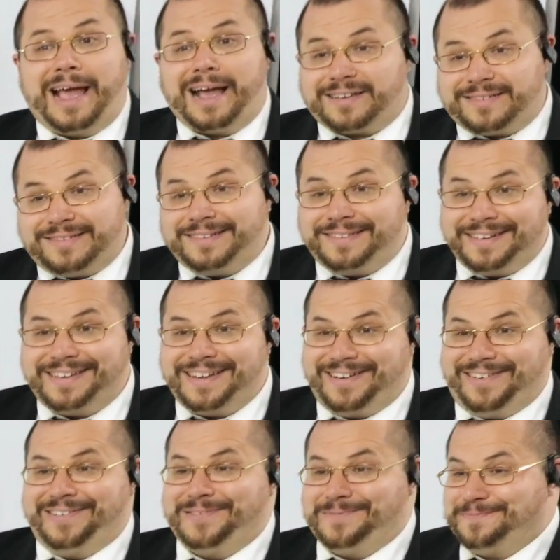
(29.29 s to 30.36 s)
X isn't
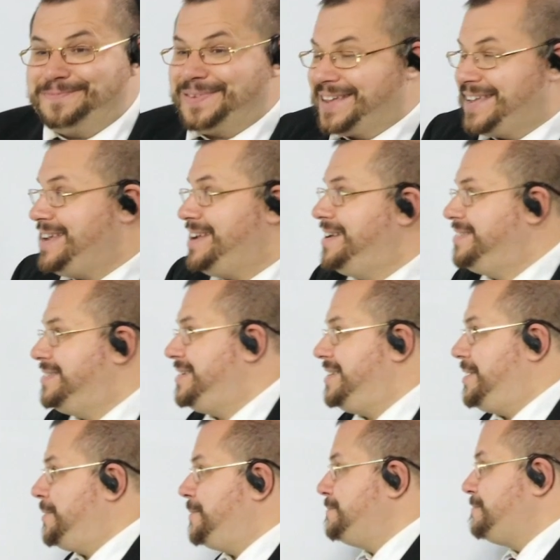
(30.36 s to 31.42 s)
here. The key isn't here.